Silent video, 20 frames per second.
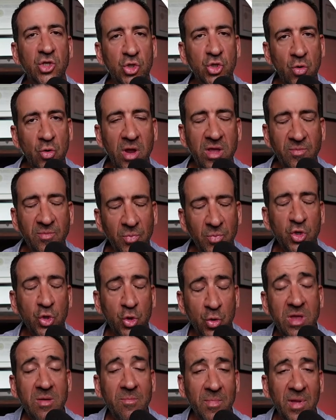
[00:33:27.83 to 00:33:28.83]

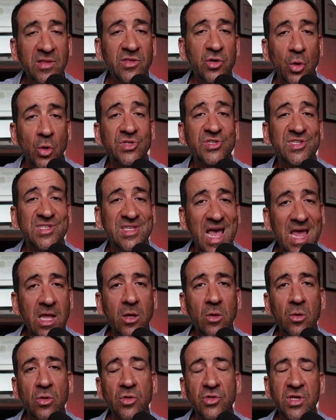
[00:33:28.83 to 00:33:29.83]
treatments or
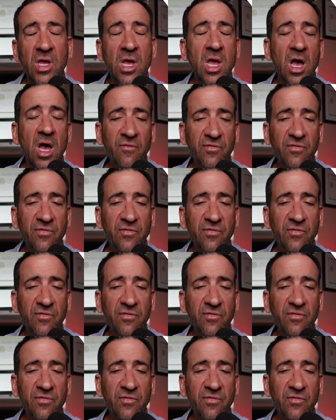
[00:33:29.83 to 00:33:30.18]
cycles